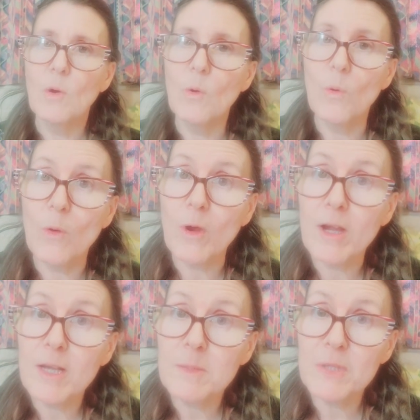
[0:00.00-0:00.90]

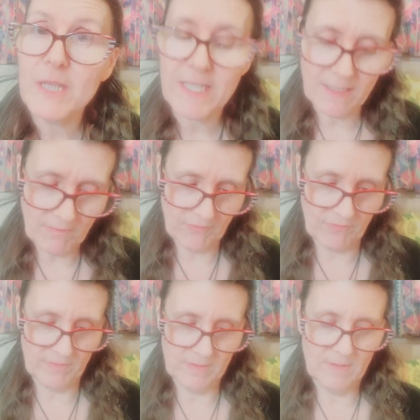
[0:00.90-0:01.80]
or
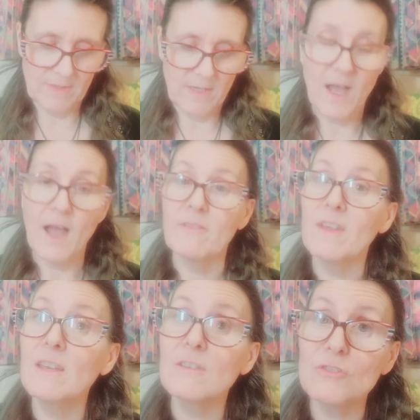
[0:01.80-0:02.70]
belief of
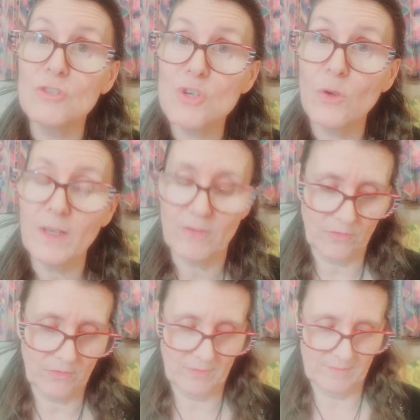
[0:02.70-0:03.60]
his
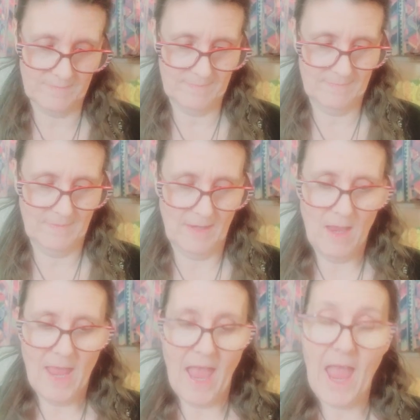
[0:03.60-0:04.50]
choice,
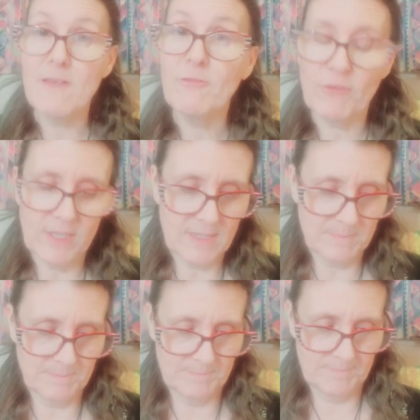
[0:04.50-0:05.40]
and
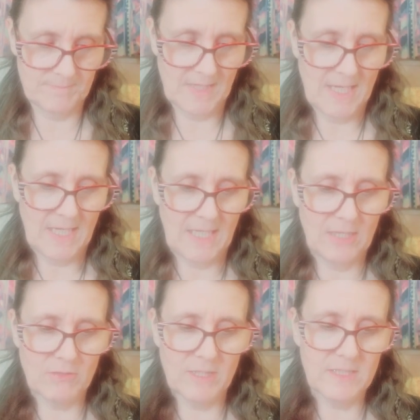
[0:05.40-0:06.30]
freedom,
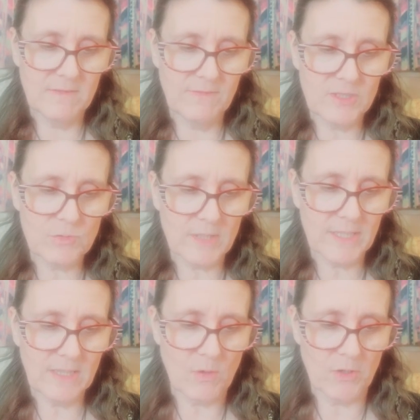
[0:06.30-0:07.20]
either individually
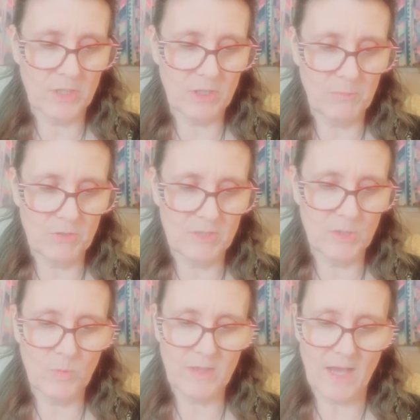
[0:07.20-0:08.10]
or in
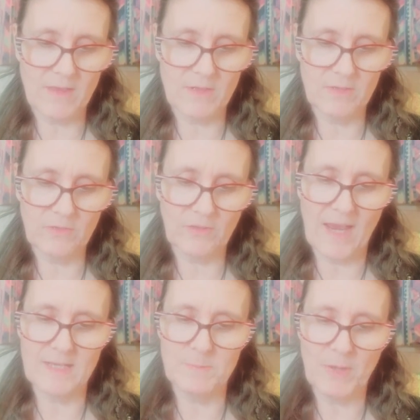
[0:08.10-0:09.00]
community with others
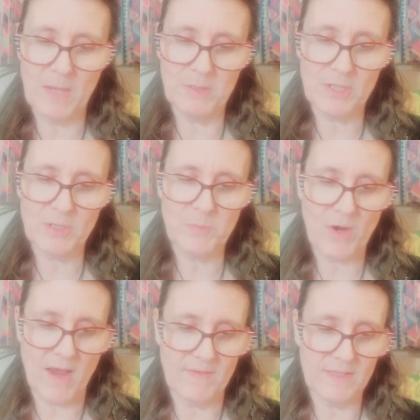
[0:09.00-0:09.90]
and in public or
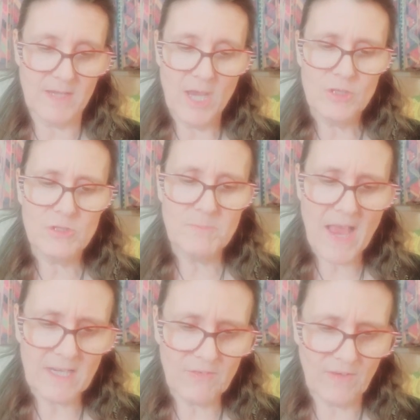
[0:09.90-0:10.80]
private, to
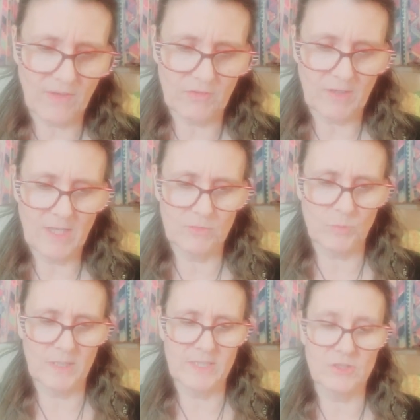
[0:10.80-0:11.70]
manifest his
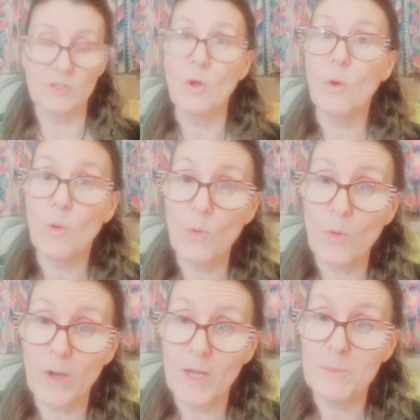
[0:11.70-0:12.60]
religion
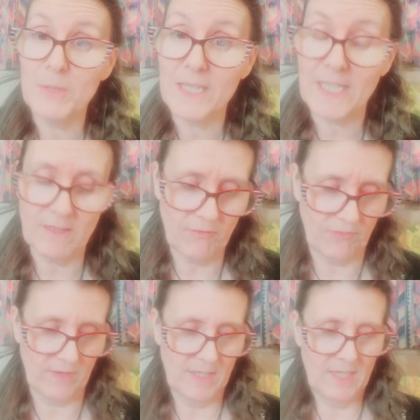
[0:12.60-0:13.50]
or
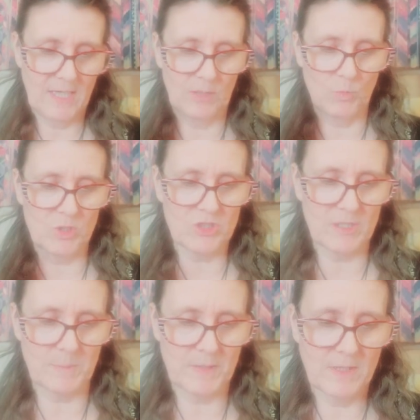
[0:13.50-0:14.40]
belief in
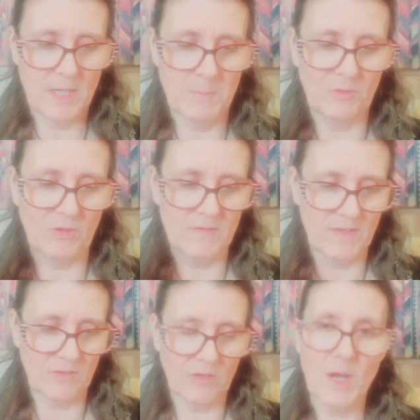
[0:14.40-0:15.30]
worship,
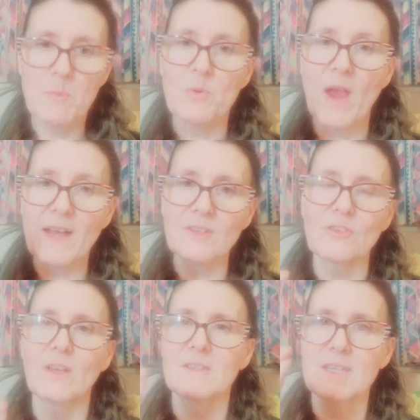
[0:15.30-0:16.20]
observance, practice,
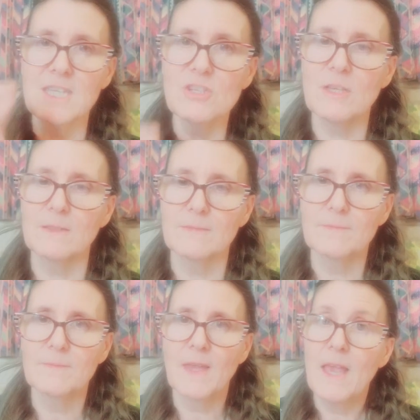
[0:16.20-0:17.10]
and teaching.
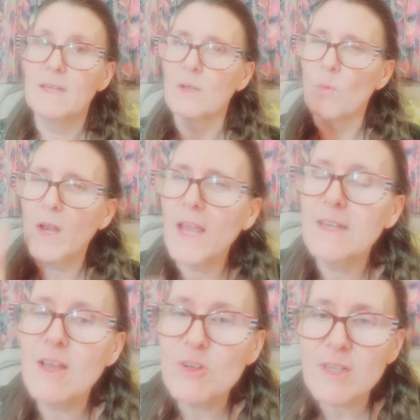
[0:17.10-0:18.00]
Now, what I
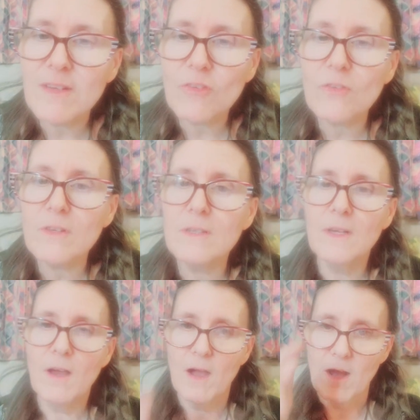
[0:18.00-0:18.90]
noticed
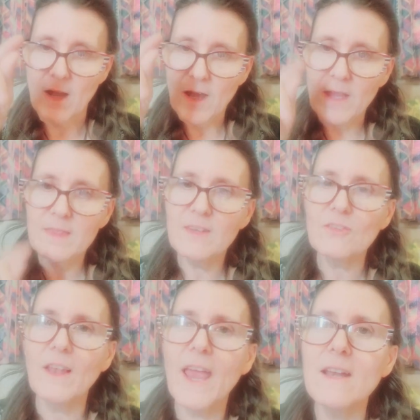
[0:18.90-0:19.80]
on this
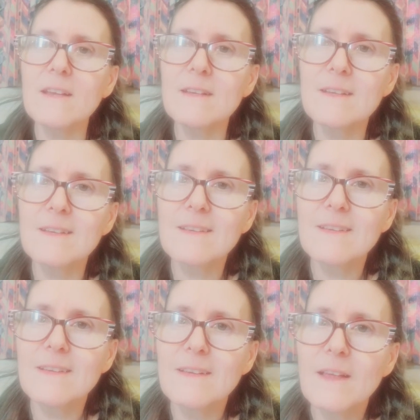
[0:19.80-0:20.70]
letter
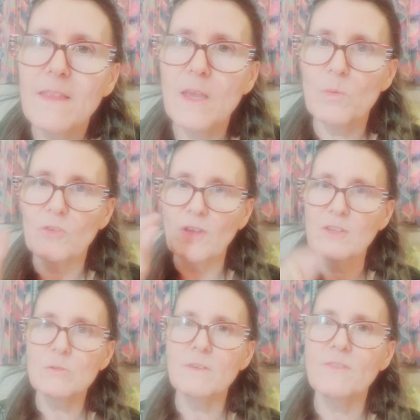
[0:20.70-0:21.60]
that was sent
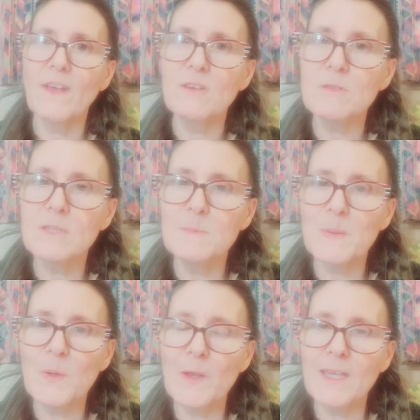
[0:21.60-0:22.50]
to a federal
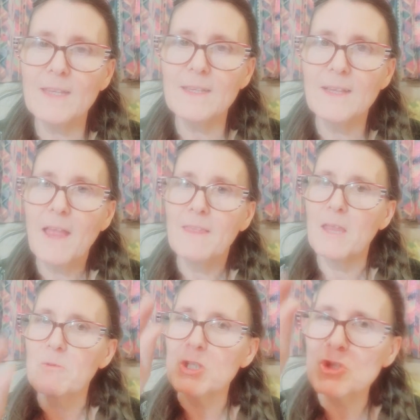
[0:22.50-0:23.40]
employee, they
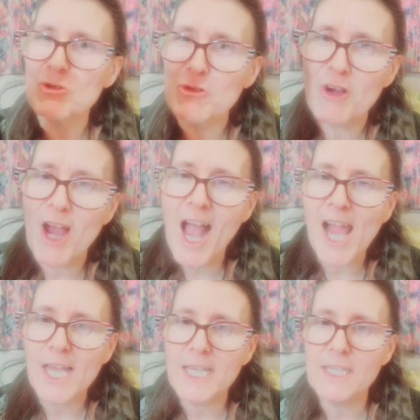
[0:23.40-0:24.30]
were
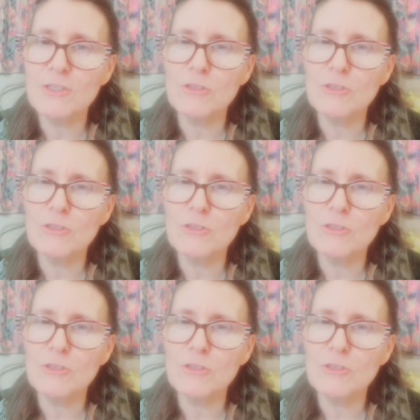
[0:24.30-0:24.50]
trying